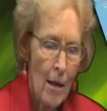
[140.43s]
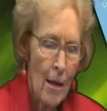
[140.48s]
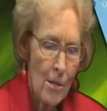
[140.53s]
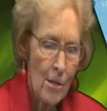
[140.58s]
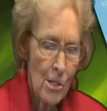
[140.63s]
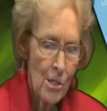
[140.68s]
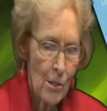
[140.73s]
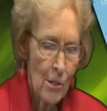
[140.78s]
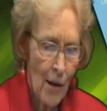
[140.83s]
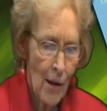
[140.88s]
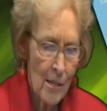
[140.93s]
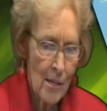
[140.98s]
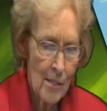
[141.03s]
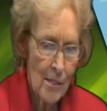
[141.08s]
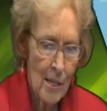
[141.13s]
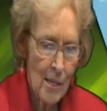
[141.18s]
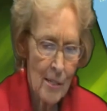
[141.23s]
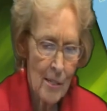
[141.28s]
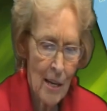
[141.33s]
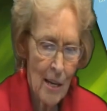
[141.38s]
So I
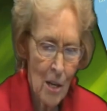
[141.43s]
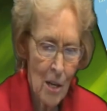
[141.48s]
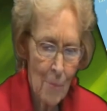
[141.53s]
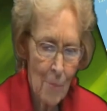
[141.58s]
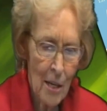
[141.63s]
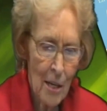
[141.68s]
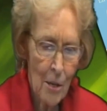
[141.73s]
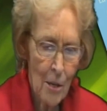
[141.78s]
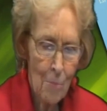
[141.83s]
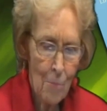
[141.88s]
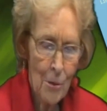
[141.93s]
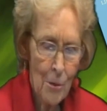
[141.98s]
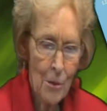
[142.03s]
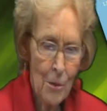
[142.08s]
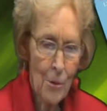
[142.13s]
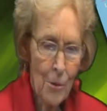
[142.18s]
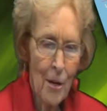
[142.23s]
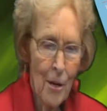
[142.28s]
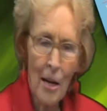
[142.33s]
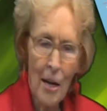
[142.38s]
sat down at my
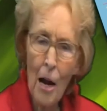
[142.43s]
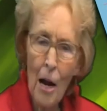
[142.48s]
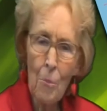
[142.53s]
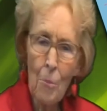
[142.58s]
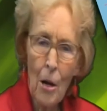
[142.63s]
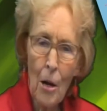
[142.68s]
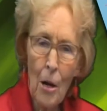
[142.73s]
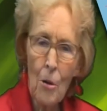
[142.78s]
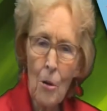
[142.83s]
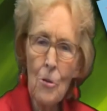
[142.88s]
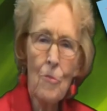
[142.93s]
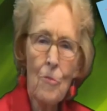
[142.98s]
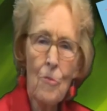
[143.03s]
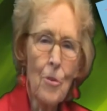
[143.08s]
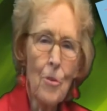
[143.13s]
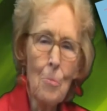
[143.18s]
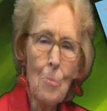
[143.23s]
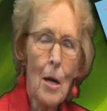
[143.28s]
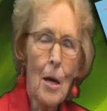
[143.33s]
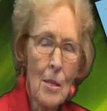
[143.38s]
computer and I wrote for
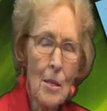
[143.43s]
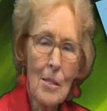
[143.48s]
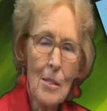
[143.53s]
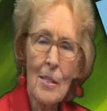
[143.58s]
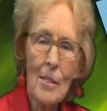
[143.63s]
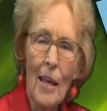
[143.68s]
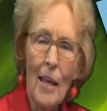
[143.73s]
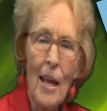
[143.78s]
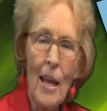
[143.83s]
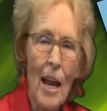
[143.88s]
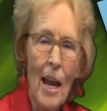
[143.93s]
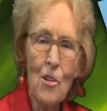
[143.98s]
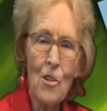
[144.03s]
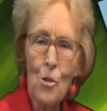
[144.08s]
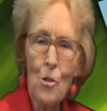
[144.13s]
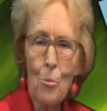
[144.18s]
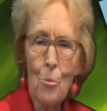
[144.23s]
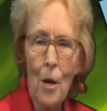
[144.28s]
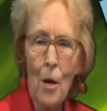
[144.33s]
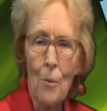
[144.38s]
months, and I
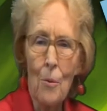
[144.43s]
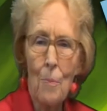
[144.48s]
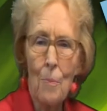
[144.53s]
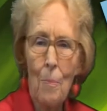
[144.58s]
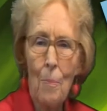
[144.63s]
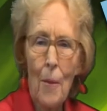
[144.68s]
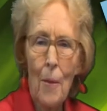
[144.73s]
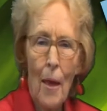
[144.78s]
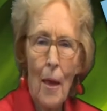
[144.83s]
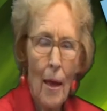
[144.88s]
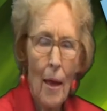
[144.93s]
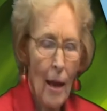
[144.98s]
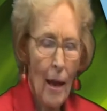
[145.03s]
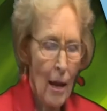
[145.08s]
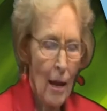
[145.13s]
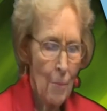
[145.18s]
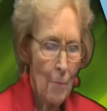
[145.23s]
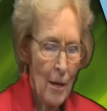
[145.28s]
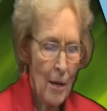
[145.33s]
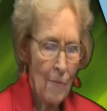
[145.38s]
just wrote.
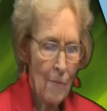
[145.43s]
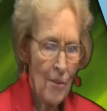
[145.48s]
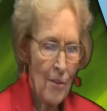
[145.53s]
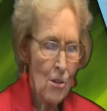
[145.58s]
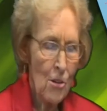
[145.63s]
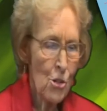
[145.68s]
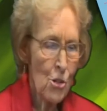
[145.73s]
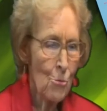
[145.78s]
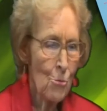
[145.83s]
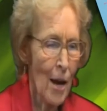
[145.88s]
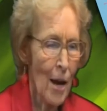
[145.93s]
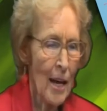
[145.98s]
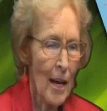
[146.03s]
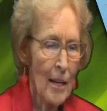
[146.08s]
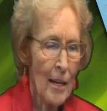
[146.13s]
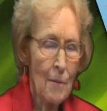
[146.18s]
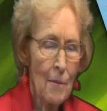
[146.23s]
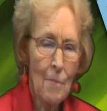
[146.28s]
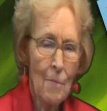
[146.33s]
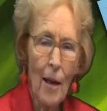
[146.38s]
And when I finished
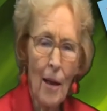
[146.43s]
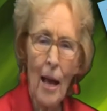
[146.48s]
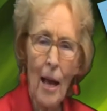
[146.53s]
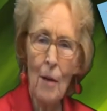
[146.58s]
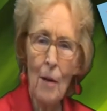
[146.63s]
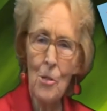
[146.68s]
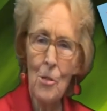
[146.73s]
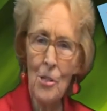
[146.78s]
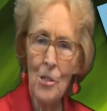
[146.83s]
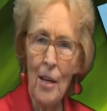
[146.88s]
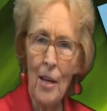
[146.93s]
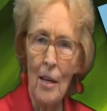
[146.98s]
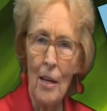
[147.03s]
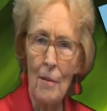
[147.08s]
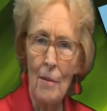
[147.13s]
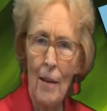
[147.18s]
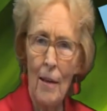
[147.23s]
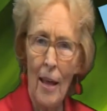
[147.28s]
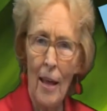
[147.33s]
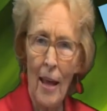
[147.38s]
writing, I was
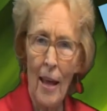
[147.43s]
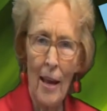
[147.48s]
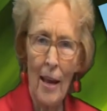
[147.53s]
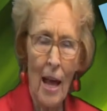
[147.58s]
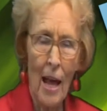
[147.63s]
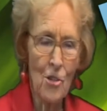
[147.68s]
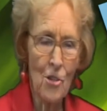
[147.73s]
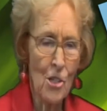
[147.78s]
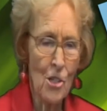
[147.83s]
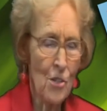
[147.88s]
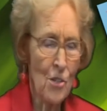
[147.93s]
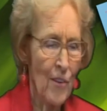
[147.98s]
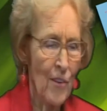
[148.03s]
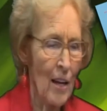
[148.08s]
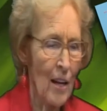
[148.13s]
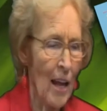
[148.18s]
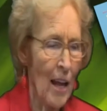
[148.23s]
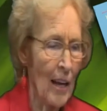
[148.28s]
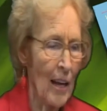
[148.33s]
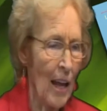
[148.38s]
done. And I just felt
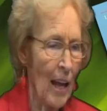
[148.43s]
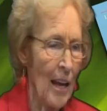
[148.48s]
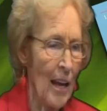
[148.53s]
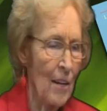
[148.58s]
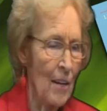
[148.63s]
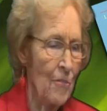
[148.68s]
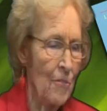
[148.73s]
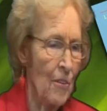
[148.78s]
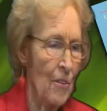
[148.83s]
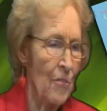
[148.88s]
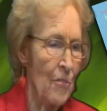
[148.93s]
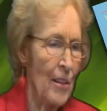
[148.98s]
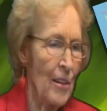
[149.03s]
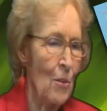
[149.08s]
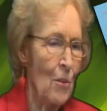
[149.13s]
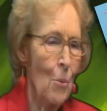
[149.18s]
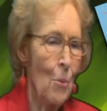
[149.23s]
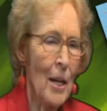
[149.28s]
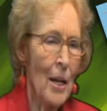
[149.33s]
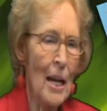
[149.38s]
like I had
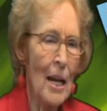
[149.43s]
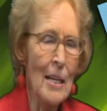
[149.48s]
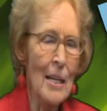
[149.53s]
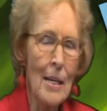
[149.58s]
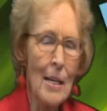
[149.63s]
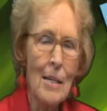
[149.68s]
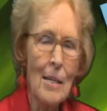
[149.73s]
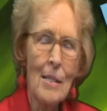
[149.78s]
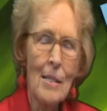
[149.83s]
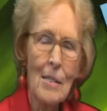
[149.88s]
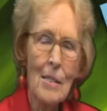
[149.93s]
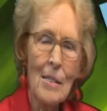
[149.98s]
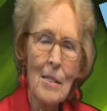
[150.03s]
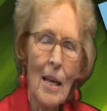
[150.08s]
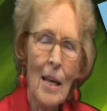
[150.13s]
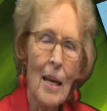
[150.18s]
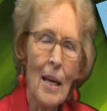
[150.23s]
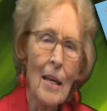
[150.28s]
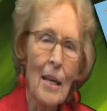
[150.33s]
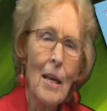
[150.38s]
fulfilled what I needed to
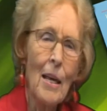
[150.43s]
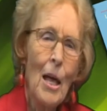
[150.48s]
say.